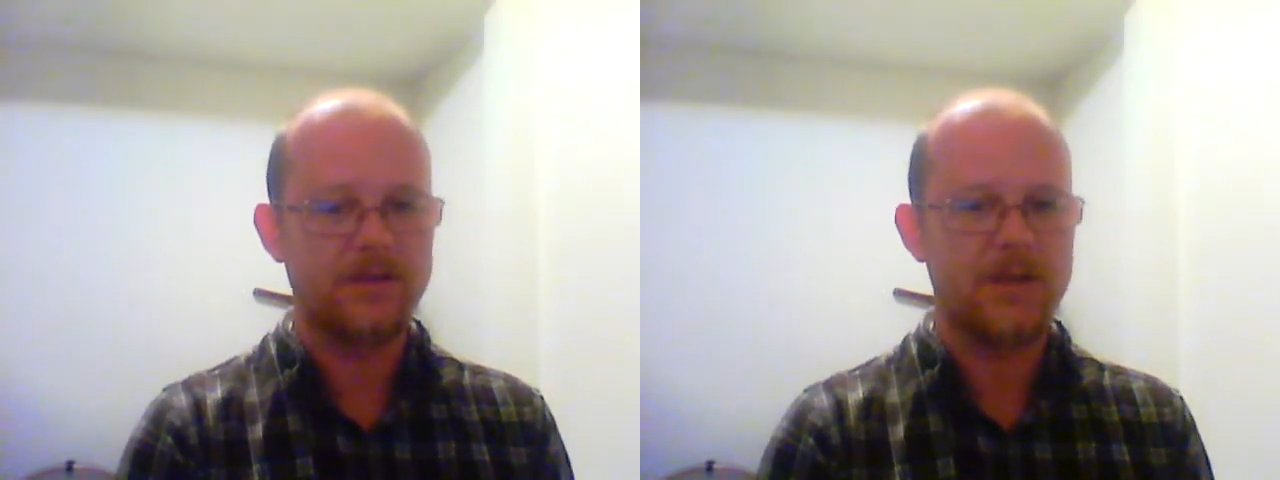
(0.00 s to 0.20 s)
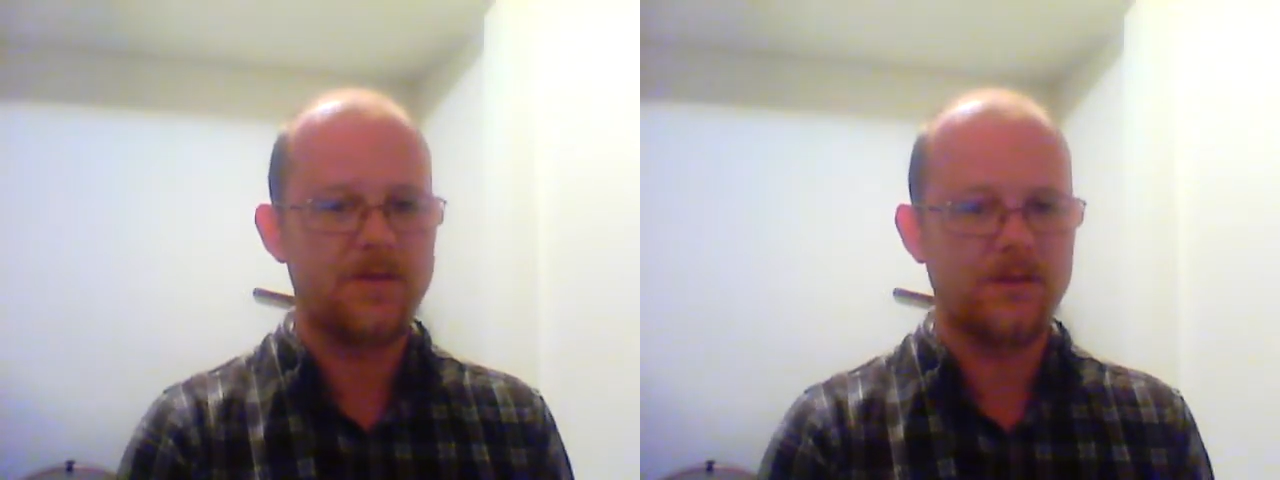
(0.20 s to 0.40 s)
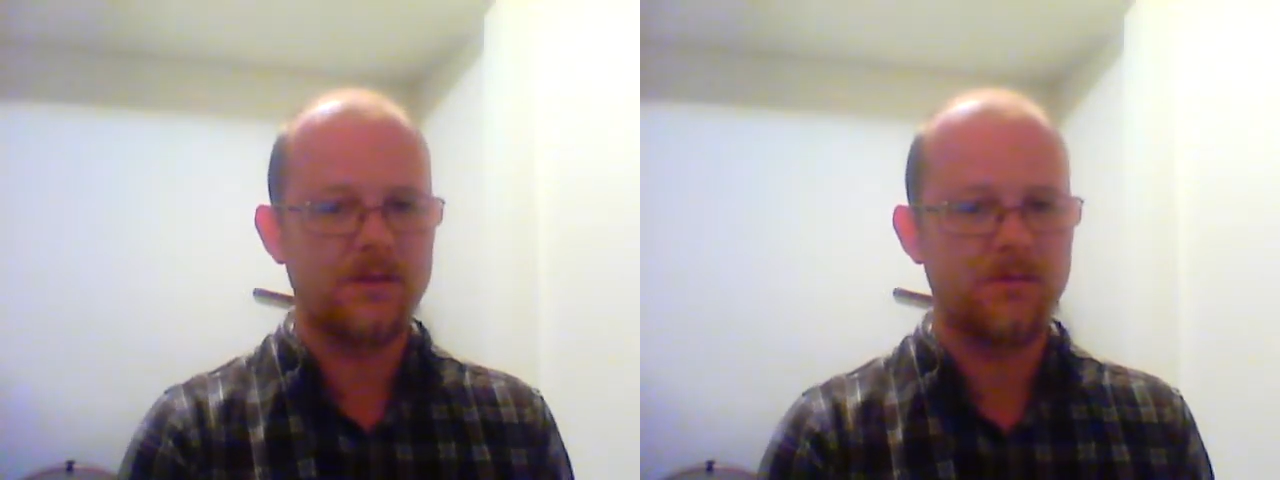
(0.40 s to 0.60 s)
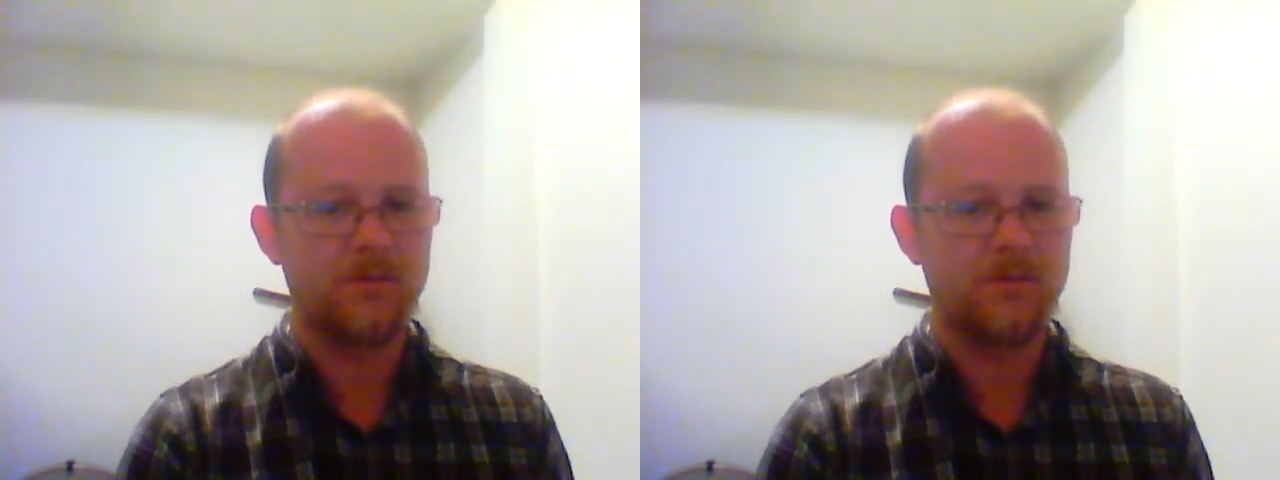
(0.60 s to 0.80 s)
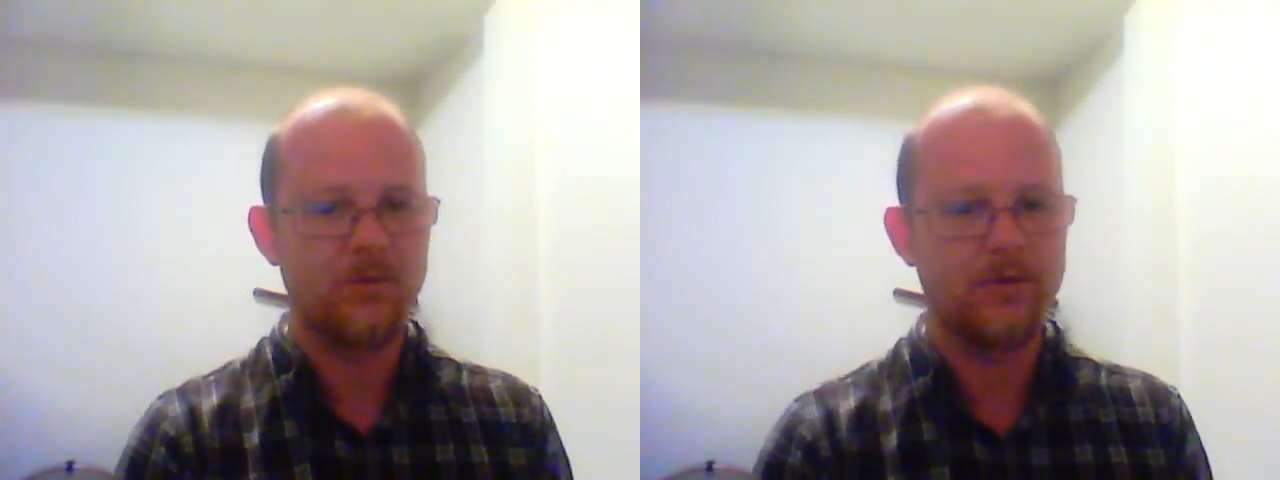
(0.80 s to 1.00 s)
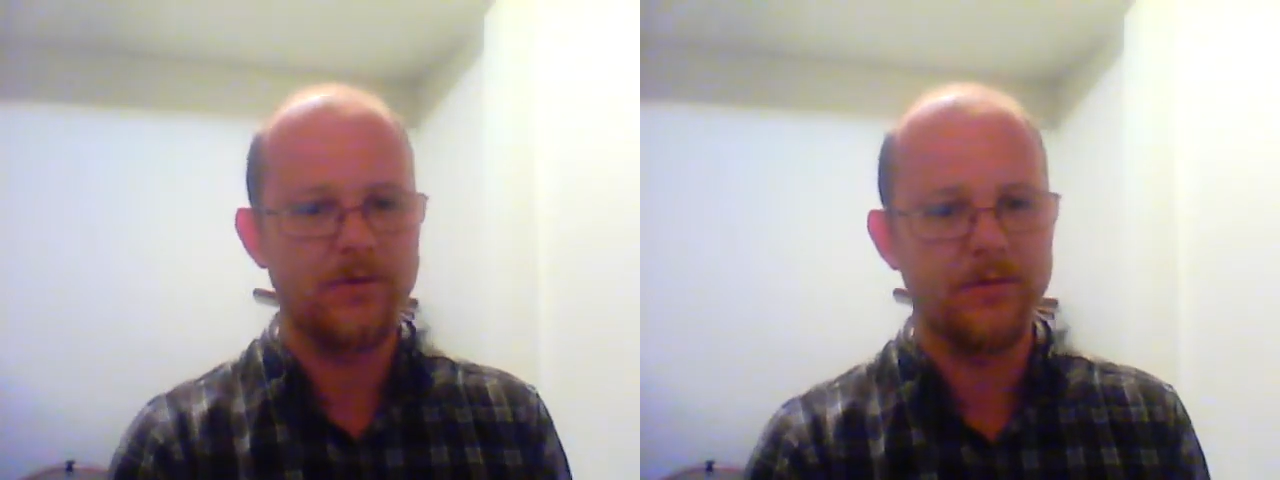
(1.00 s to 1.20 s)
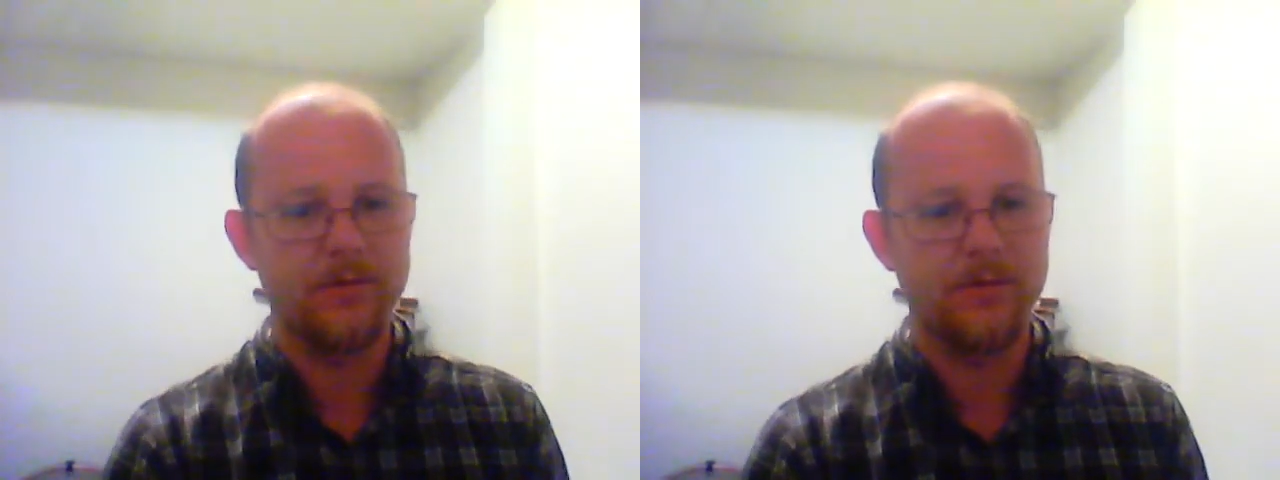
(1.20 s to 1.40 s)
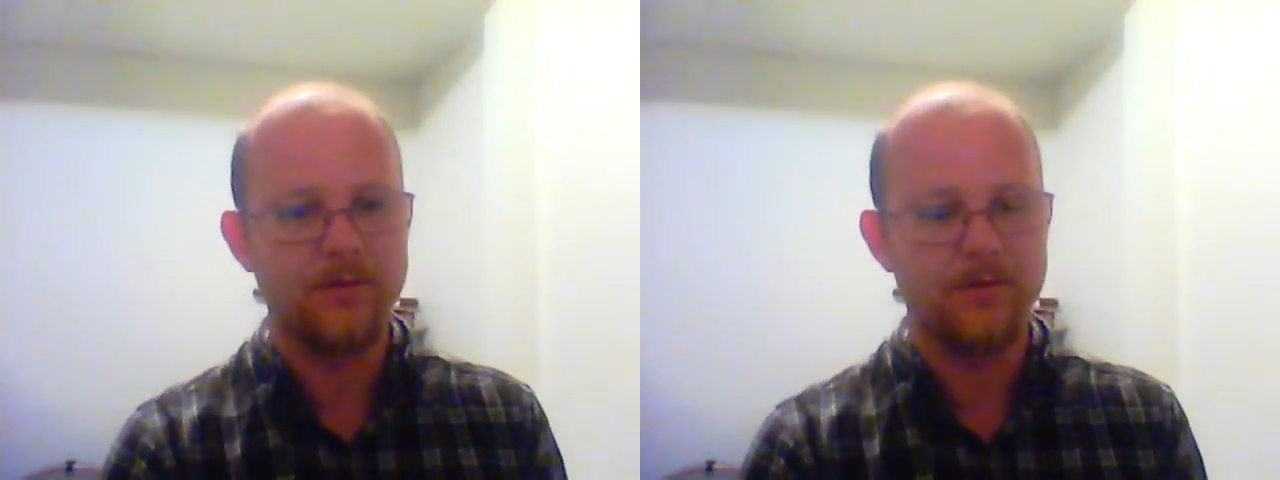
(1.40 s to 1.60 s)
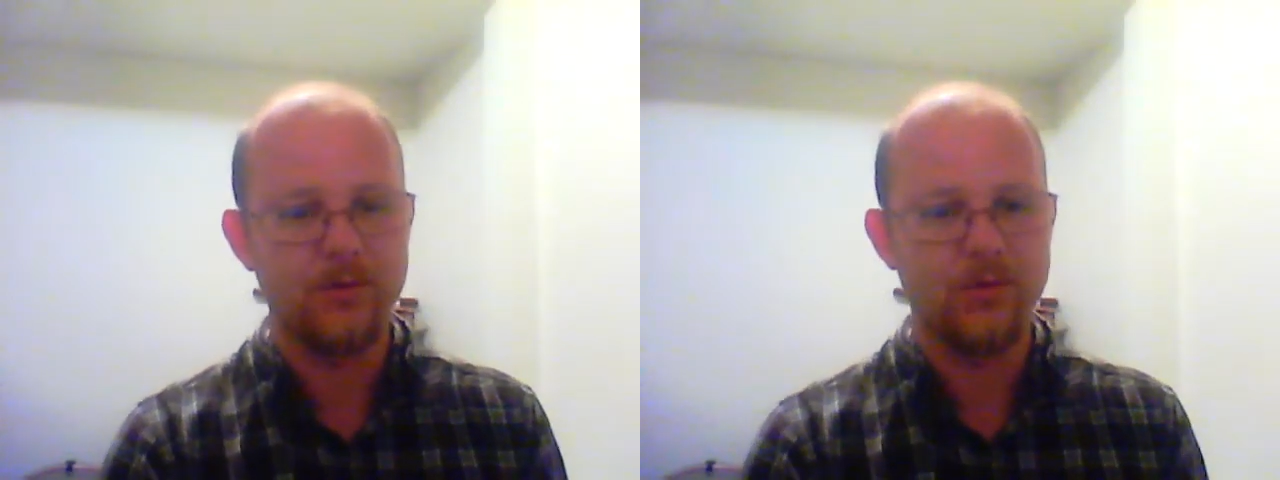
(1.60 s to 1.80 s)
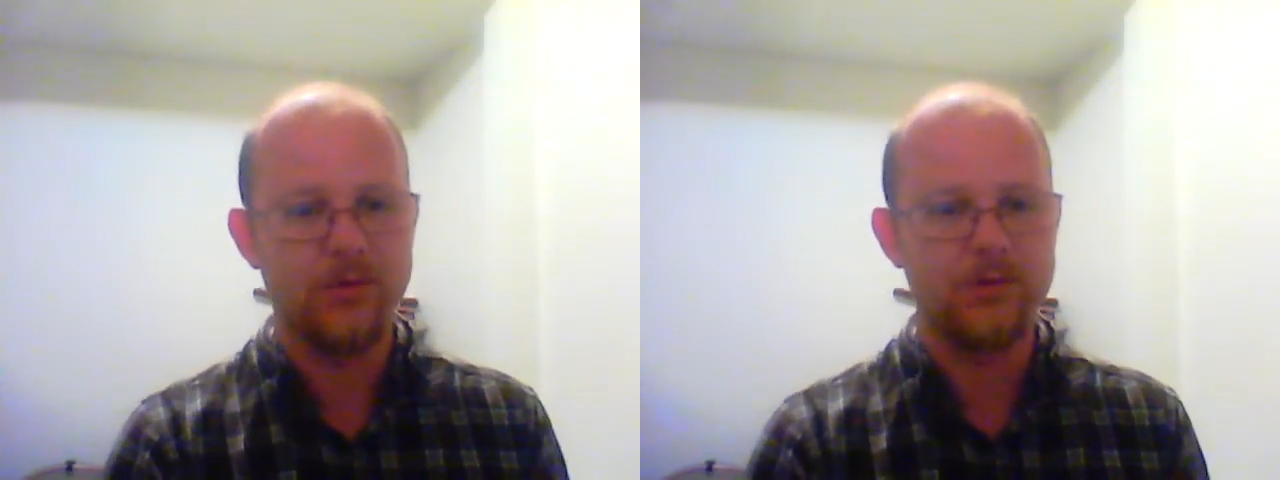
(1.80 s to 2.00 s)
give a little bit more of a
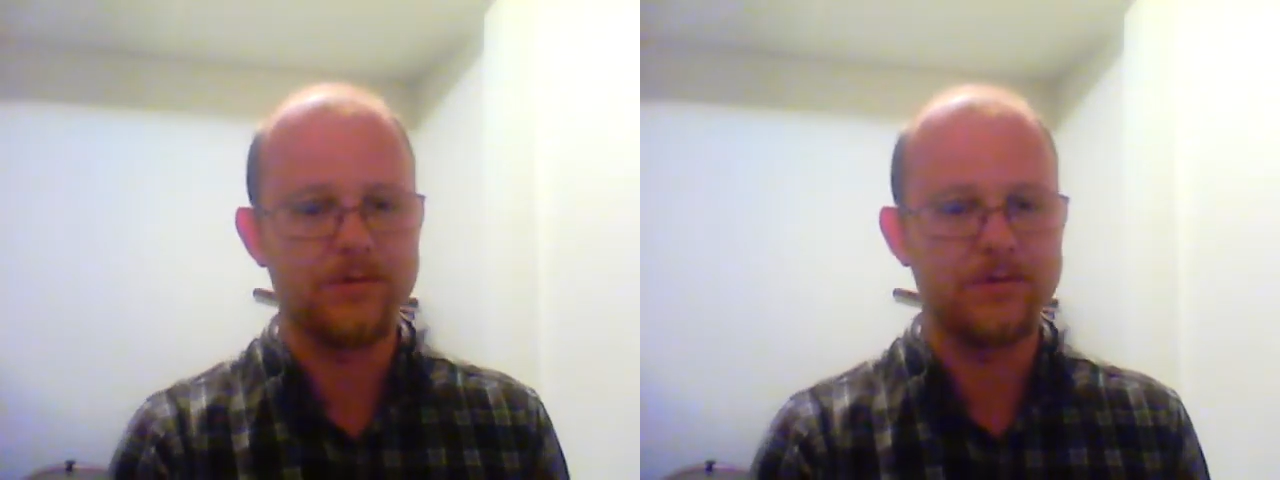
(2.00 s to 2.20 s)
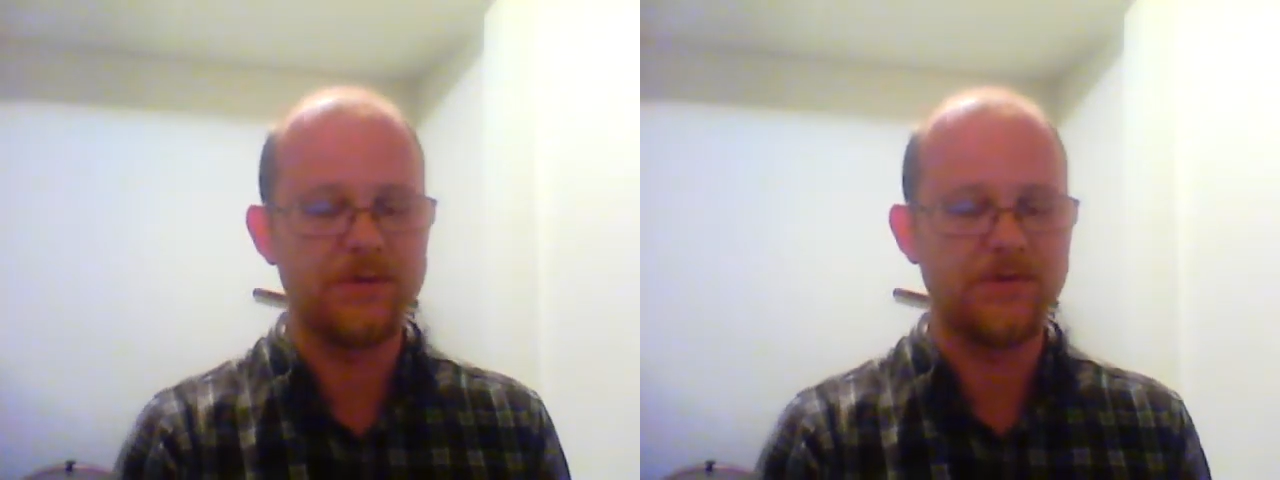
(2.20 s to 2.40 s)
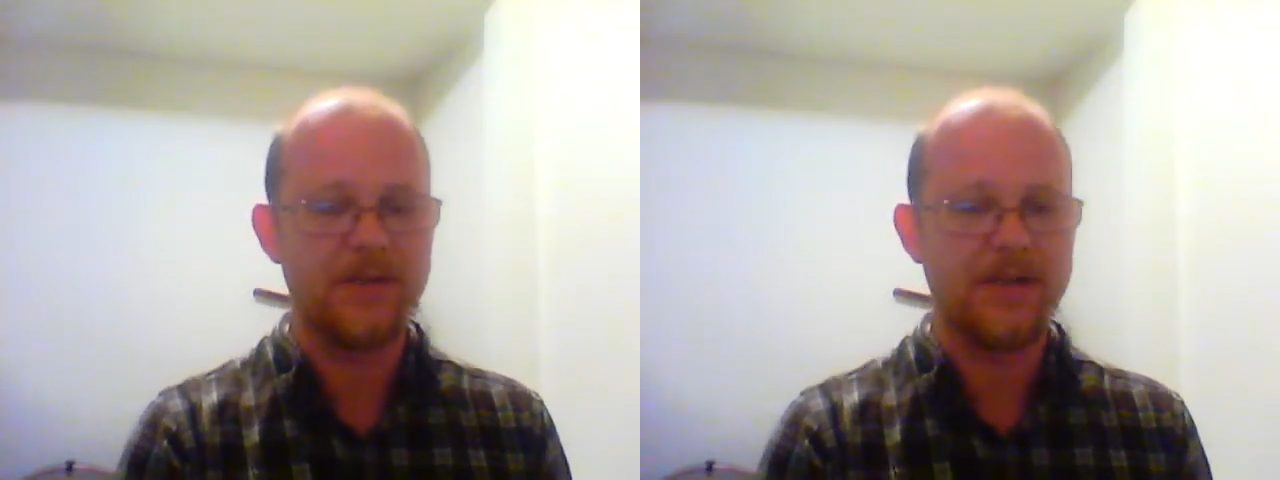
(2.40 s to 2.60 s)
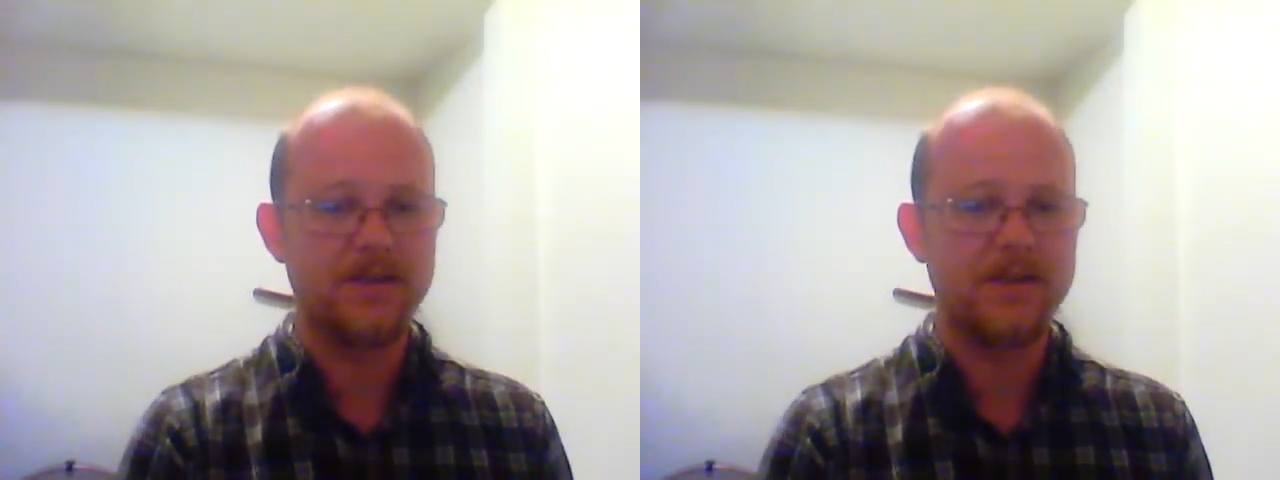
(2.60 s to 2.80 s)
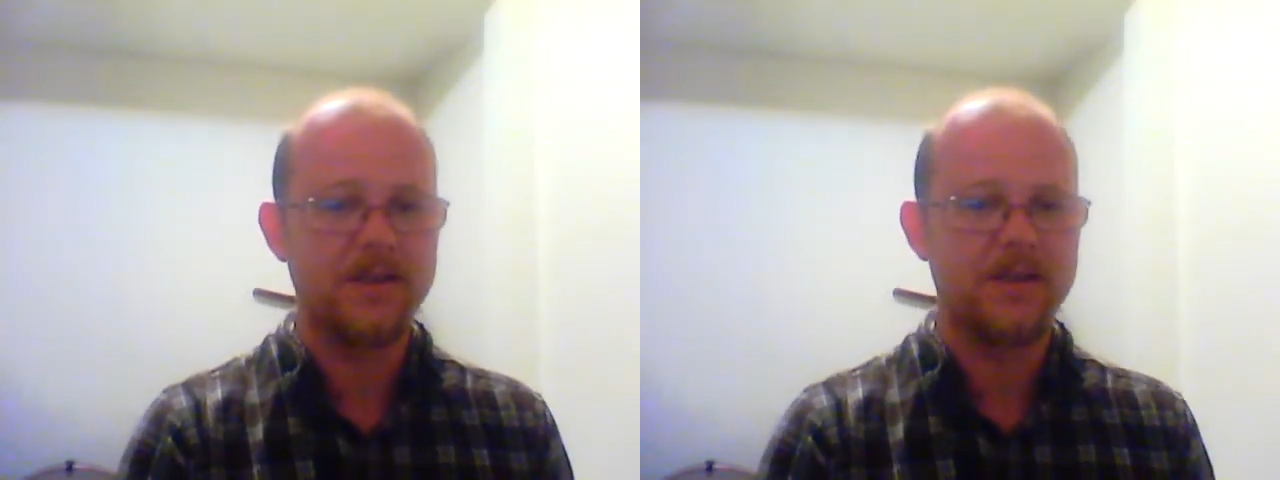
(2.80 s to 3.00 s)
floral effect,